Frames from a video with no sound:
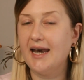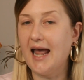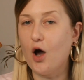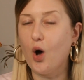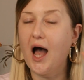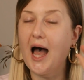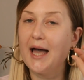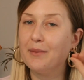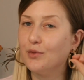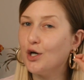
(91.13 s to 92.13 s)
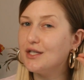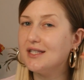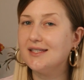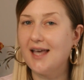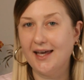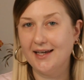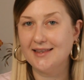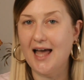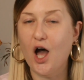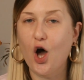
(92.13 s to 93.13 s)
Now, I am not
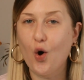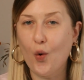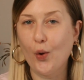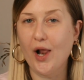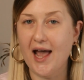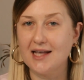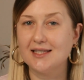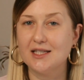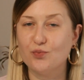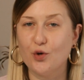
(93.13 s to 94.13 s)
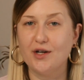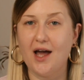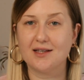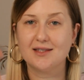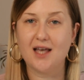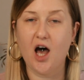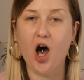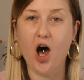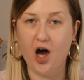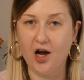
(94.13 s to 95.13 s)
saying that all Essence products
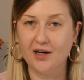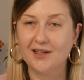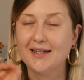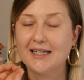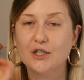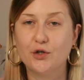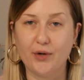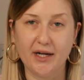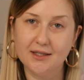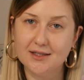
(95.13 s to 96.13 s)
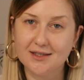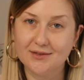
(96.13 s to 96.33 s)
are great,